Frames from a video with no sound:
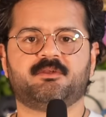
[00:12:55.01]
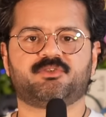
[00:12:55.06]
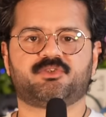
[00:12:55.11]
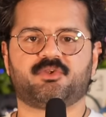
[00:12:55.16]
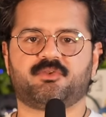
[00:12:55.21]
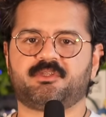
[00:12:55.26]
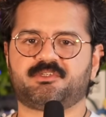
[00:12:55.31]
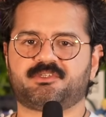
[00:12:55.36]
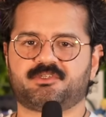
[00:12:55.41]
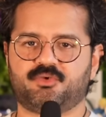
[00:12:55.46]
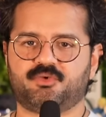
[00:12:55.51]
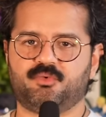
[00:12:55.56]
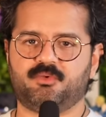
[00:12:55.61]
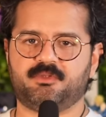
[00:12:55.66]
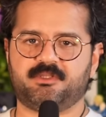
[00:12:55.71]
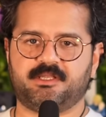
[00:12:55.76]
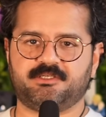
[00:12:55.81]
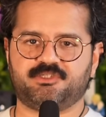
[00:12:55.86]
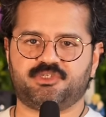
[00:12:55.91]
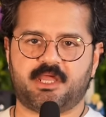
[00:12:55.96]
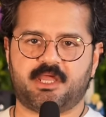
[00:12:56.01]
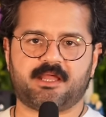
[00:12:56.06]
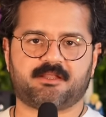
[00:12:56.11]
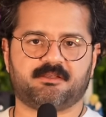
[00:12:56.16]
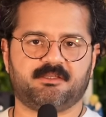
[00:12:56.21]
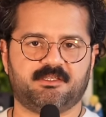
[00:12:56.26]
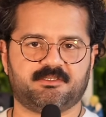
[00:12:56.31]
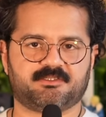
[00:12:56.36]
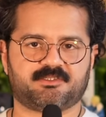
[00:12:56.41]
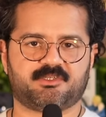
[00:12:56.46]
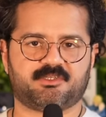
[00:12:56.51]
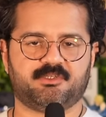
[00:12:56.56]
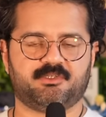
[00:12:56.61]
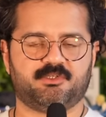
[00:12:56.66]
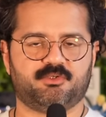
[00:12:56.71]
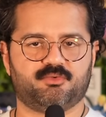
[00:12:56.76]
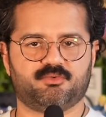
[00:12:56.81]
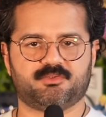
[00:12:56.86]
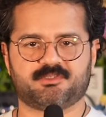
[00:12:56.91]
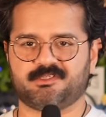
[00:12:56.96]
So this tool that Jack needs to
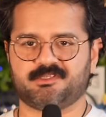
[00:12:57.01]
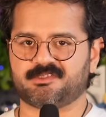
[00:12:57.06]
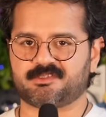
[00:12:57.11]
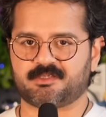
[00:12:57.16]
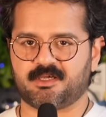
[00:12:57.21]
use is